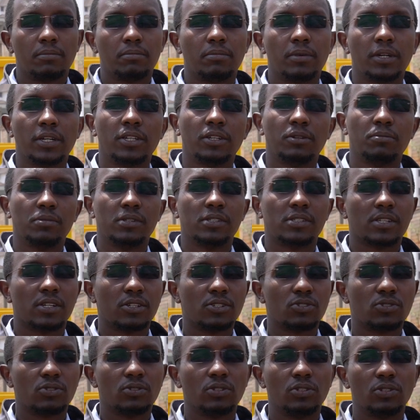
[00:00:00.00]
My name is
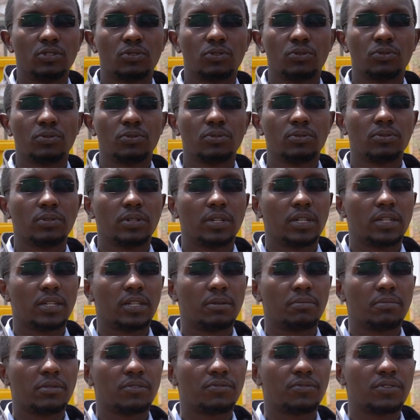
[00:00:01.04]
Anthony Irongo and
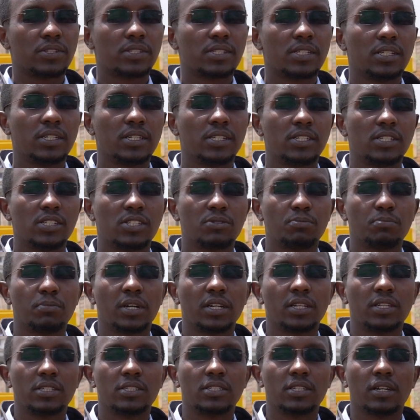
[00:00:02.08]
I'm the facilities
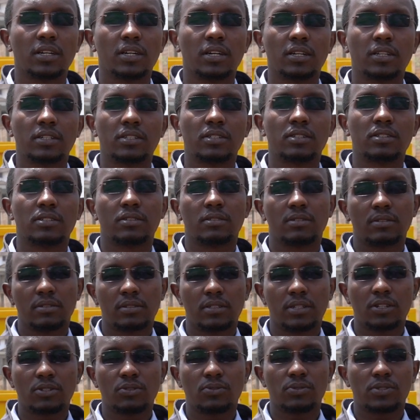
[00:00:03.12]
manager at
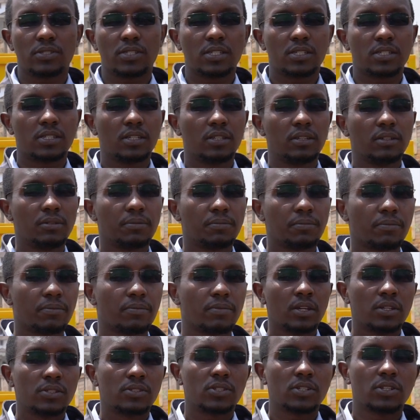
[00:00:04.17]
Tatu City.
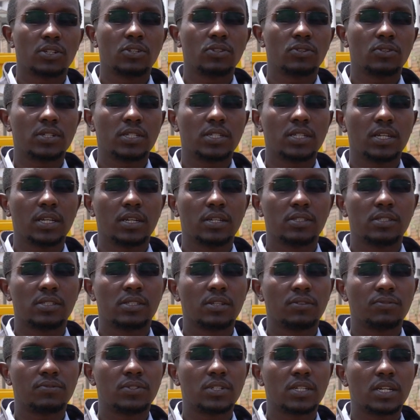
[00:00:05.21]
Security and
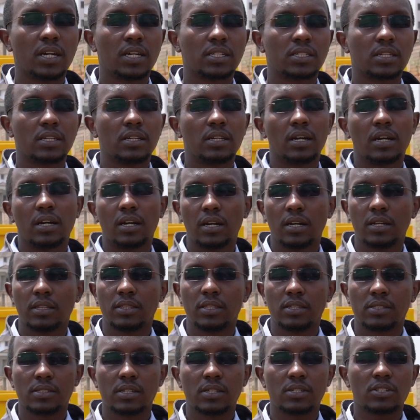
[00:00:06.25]
safety are at
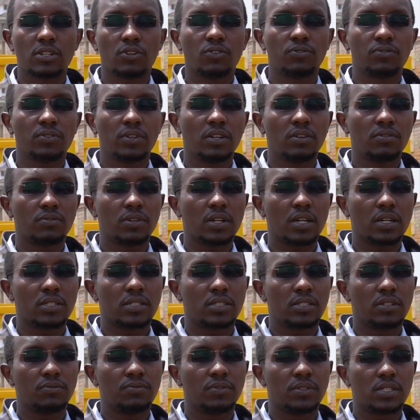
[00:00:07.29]
the center of every
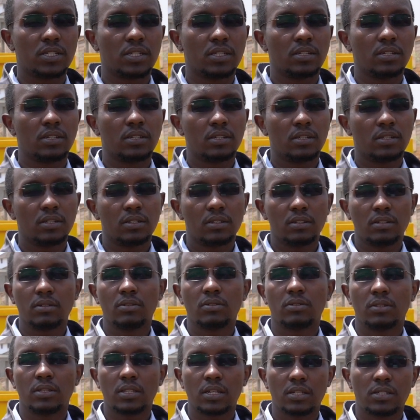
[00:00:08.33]
activity
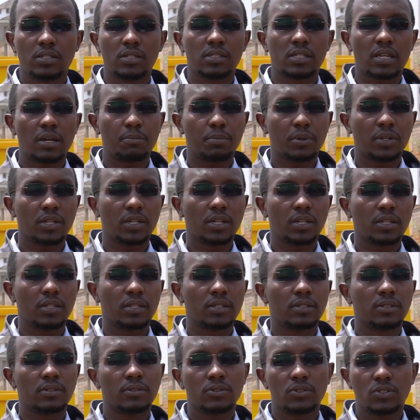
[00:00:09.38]
that is happening
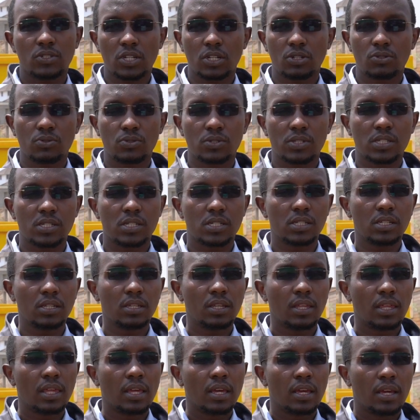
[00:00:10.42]
in Tatu City,
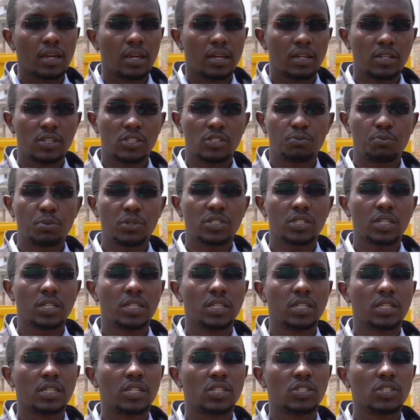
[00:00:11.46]
and especially in